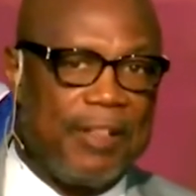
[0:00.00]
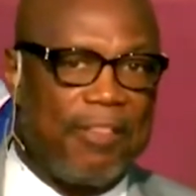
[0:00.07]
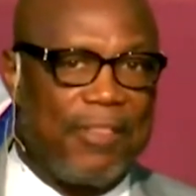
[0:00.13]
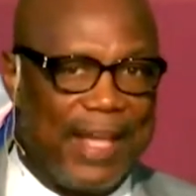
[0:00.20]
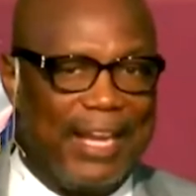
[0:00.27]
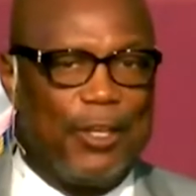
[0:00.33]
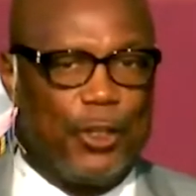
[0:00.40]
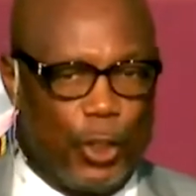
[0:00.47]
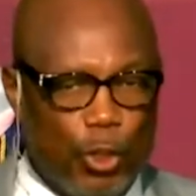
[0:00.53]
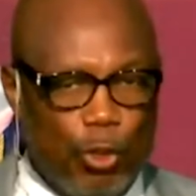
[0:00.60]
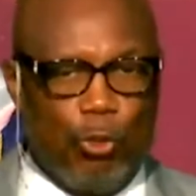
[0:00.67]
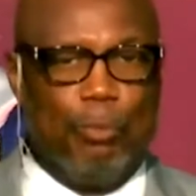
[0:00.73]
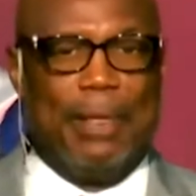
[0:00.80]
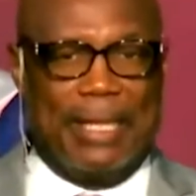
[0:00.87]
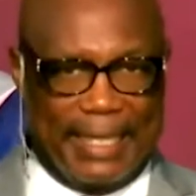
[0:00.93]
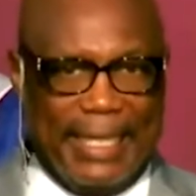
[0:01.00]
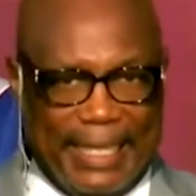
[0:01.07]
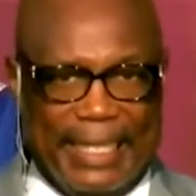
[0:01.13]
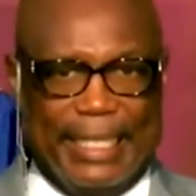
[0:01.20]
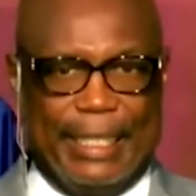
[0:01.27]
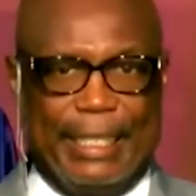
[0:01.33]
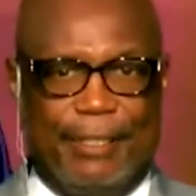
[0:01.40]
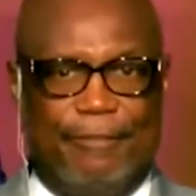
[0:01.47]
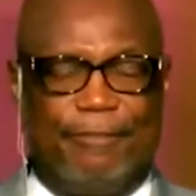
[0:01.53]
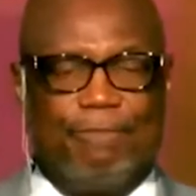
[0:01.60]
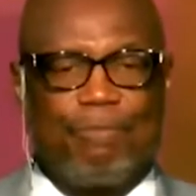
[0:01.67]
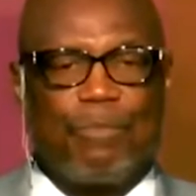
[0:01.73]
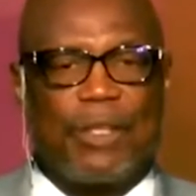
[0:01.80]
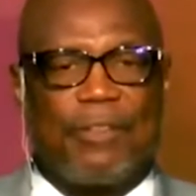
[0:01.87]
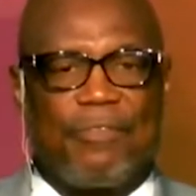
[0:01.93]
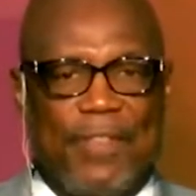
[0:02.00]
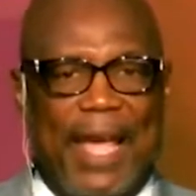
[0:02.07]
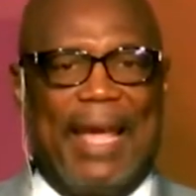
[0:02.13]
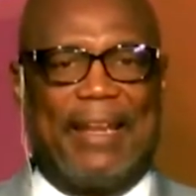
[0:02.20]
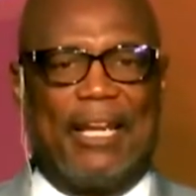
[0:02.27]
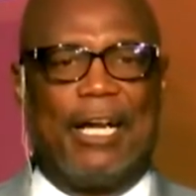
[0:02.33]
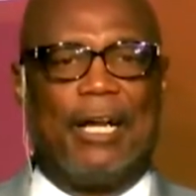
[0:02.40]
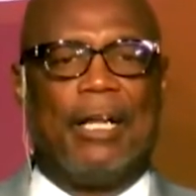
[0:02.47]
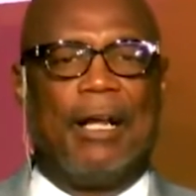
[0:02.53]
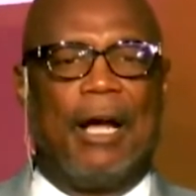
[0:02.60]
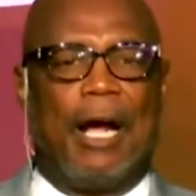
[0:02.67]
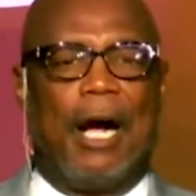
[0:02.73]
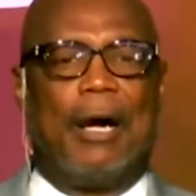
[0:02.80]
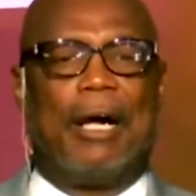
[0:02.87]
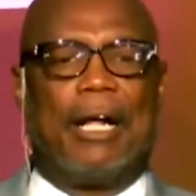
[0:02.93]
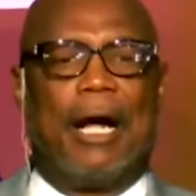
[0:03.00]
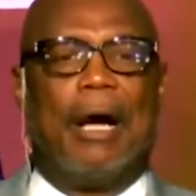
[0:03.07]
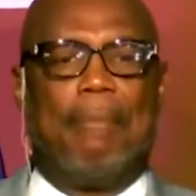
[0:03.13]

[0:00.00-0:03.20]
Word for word: that you believe that uh,